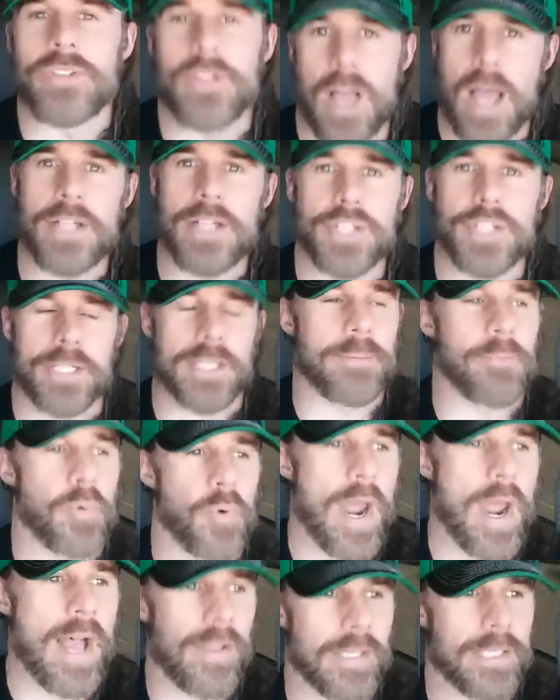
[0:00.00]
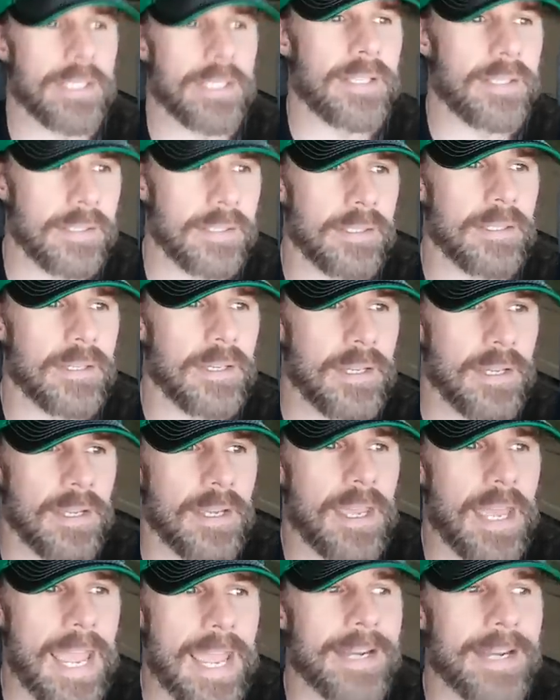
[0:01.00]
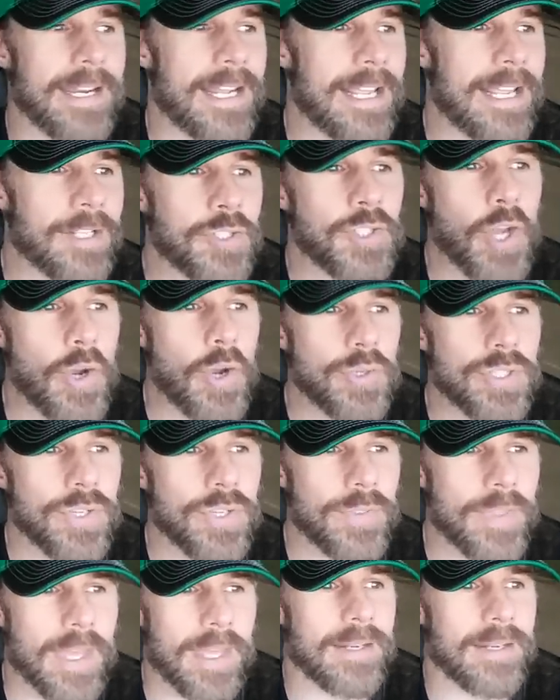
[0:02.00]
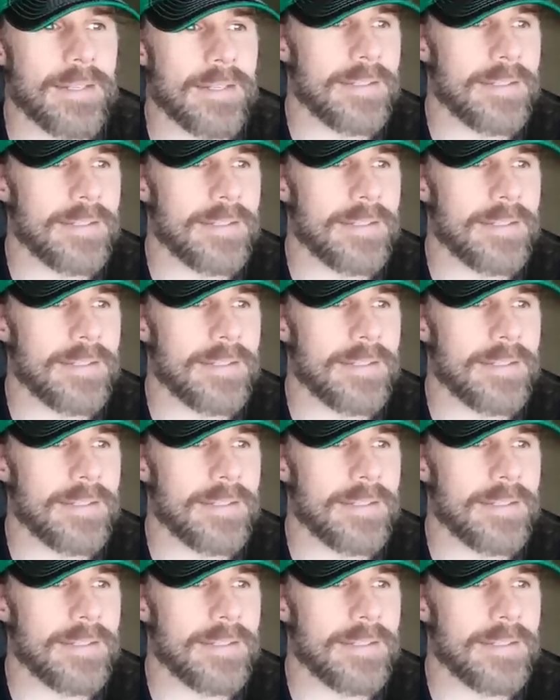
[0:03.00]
logic, and morality. And it shows you that